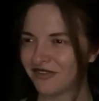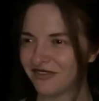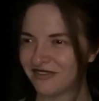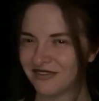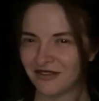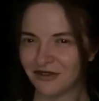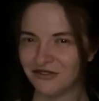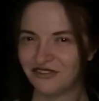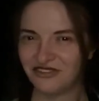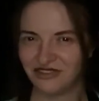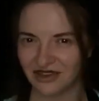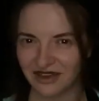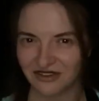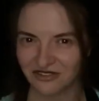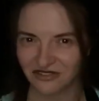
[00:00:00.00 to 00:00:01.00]
It's so
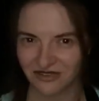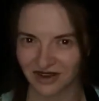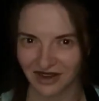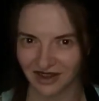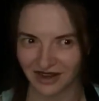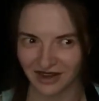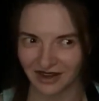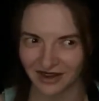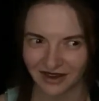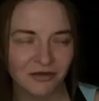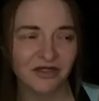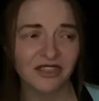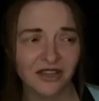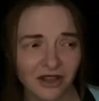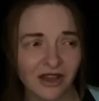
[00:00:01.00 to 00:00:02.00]
shit, really.
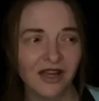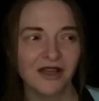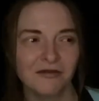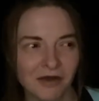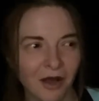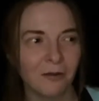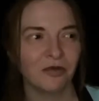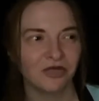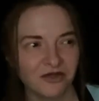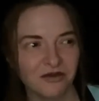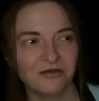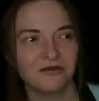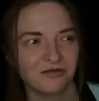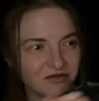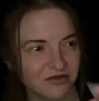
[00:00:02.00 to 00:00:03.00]
But the climb up
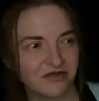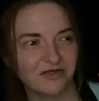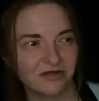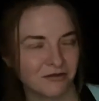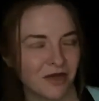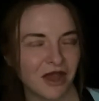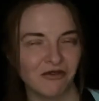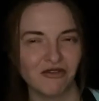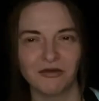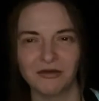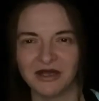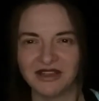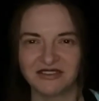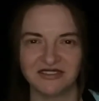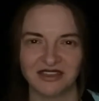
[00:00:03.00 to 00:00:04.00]
the
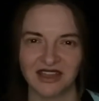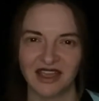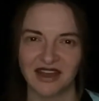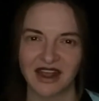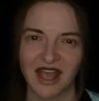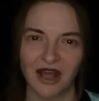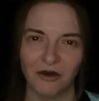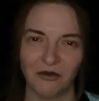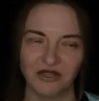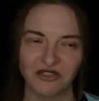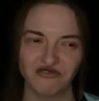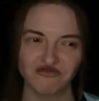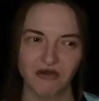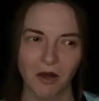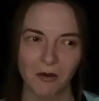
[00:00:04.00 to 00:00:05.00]
pyramid to get out,
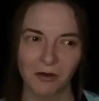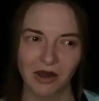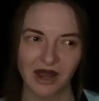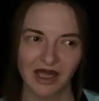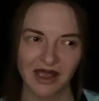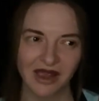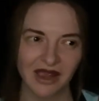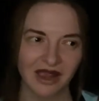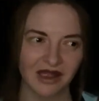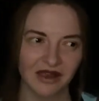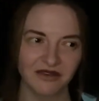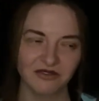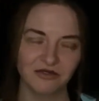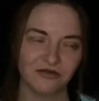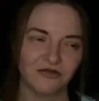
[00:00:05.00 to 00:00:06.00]
it's rumbling
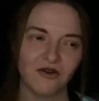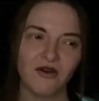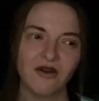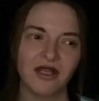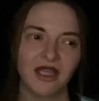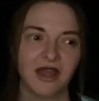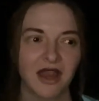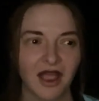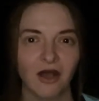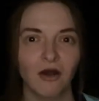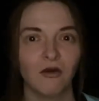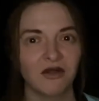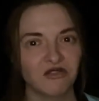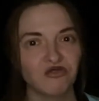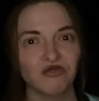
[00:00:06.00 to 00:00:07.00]
and fucking
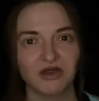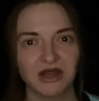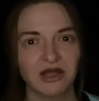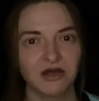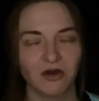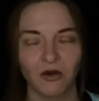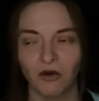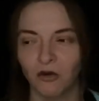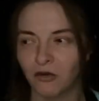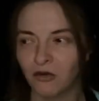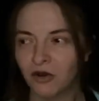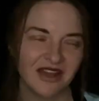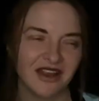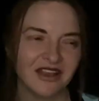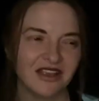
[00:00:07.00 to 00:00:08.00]
hell, it's really cool.
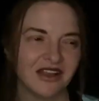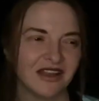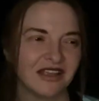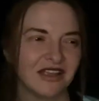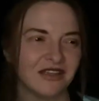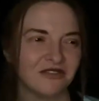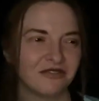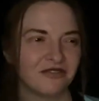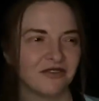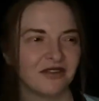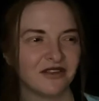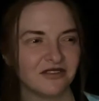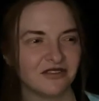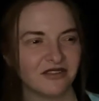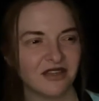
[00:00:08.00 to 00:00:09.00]
And then you leave
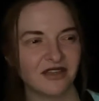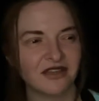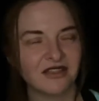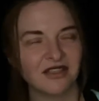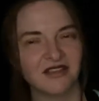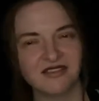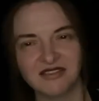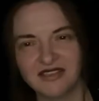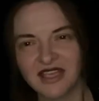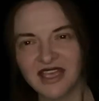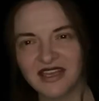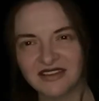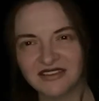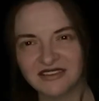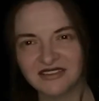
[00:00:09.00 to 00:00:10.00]
and that's the
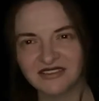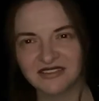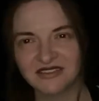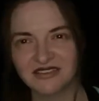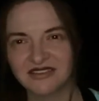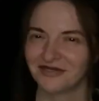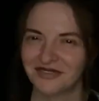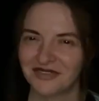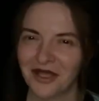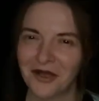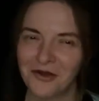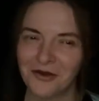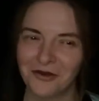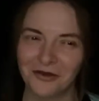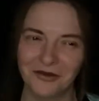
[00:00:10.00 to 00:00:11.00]
end.
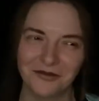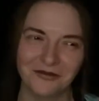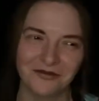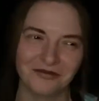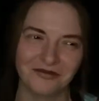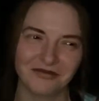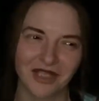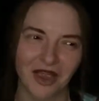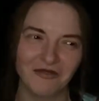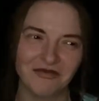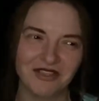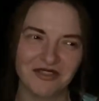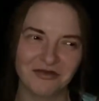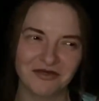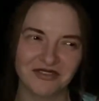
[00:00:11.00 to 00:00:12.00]
So, hope
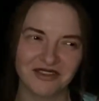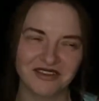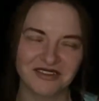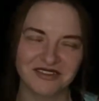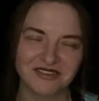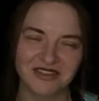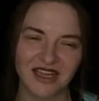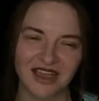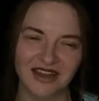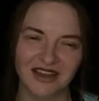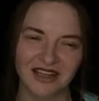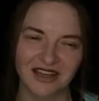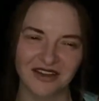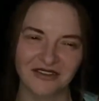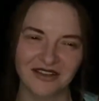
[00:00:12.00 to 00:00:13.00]
this was
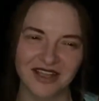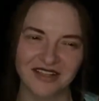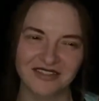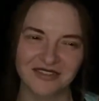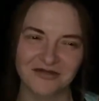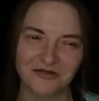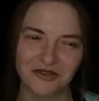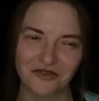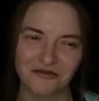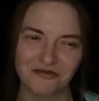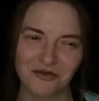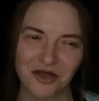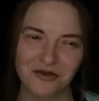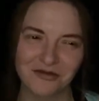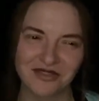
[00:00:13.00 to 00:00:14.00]
entertaining. I know it had some good
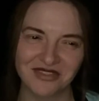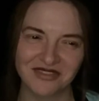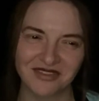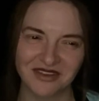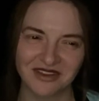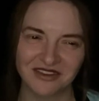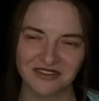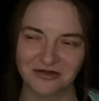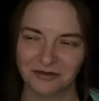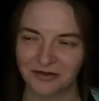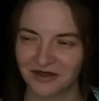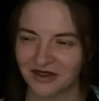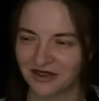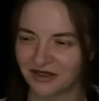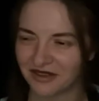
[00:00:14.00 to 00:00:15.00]
moments in it,
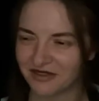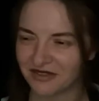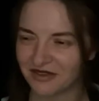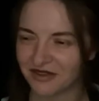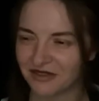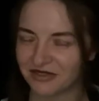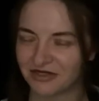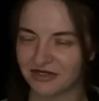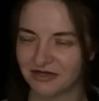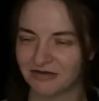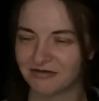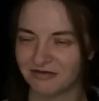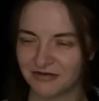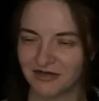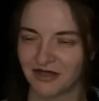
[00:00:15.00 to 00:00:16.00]
but as
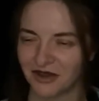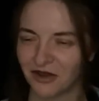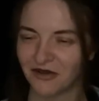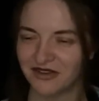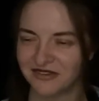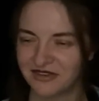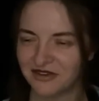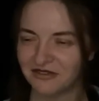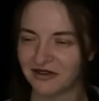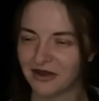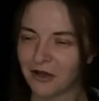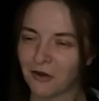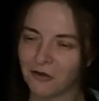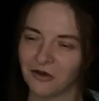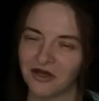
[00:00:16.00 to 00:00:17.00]
an idea
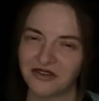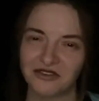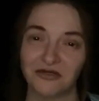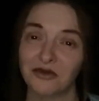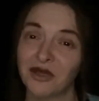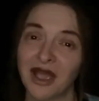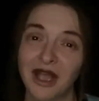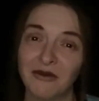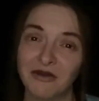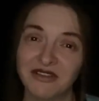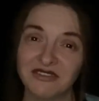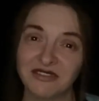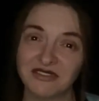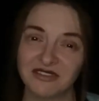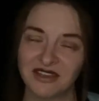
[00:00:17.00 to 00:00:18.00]
alone, I don't know how
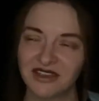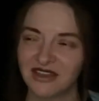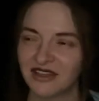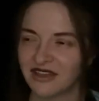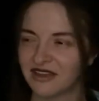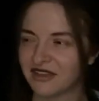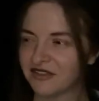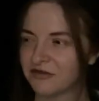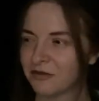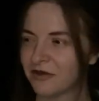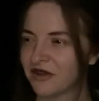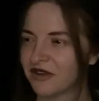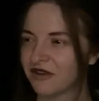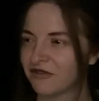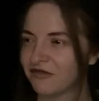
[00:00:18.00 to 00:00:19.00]
entertaining it is,
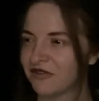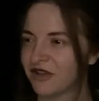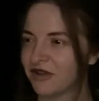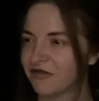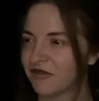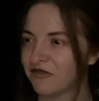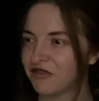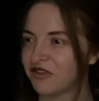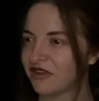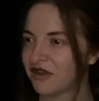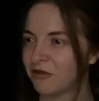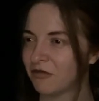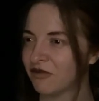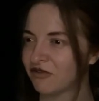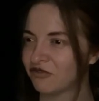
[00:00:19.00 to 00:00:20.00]
but I don't think I've ever done
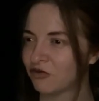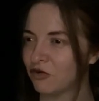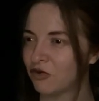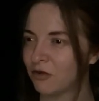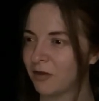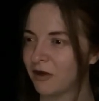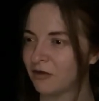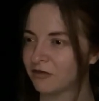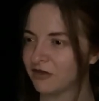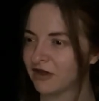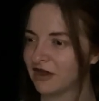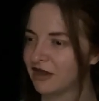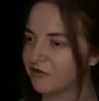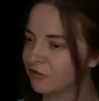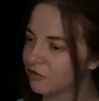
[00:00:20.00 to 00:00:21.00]
it where I talk about all the
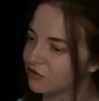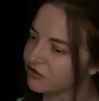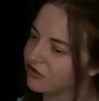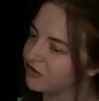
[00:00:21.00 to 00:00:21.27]
levels.